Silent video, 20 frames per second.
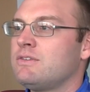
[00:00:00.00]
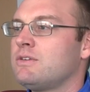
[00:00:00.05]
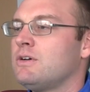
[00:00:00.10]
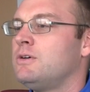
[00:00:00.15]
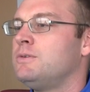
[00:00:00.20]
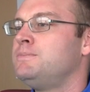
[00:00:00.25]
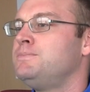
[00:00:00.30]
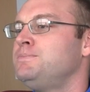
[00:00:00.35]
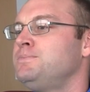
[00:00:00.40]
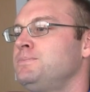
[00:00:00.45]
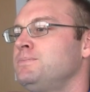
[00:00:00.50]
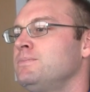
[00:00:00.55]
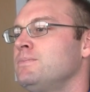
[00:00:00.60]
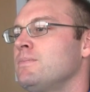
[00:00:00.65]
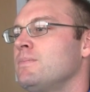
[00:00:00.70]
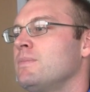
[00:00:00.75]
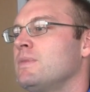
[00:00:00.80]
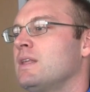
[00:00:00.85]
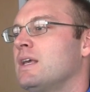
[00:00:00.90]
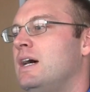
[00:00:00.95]
So
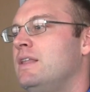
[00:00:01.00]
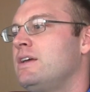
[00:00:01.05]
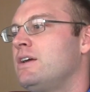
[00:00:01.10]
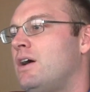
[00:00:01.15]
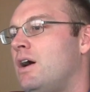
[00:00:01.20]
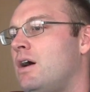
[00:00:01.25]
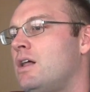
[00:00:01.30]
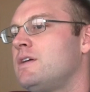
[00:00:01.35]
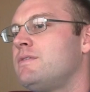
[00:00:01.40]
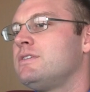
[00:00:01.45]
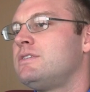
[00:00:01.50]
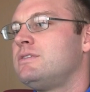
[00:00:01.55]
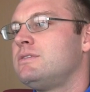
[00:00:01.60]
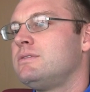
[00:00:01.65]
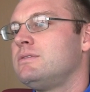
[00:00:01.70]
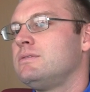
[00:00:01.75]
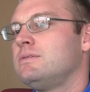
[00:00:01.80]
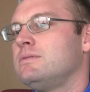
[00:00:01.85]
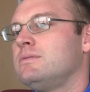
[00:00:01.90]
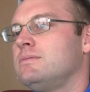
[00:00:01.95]
I think all of
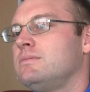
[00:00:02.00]
it's,